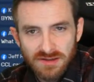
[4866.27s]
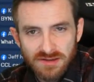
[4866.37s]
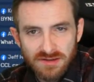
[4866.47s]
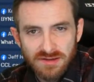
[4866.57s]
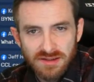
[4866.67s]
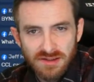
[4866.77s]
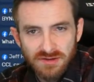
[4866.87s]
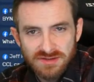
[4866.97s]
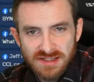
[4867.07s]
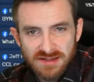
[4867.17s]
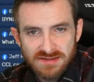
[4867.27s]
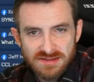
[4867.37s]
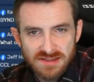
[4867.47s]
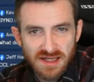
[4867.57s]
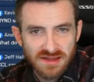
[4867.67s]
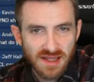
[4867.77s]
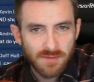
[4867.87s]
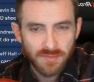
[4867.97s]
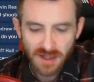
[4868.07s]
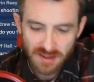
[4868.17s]
Neo sounds not
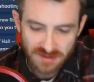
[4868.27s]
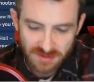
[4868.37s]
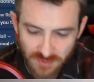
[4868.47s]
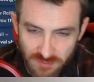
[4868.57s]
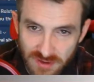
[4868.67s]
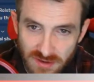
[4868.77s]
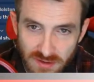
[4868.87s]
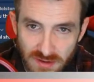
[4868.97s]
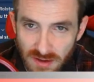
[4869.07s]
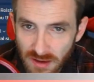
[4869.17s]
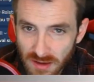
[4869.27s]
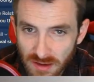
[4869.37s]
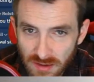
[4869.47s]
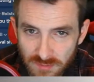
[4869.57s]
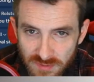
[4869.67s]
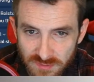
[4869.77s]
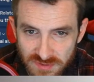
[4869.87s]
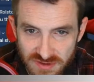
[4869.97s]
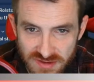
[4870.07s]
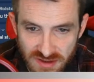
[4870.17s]
that bad at the moment. Let
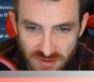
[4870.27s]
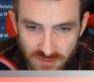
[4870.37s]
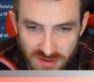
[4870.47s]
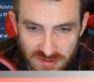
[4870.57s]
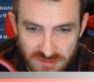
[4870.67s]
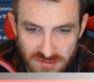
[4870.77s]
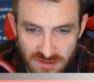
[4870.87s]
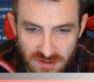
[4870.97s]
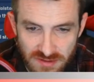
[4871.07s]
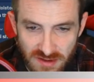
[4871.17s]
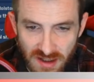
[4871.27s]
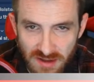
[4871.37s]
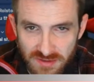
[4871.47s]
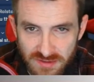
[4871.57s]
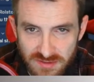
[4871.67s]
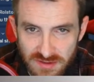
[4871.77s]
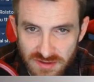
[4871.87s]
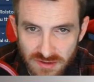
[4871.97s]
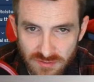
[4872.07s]
me take a quick look at the Neo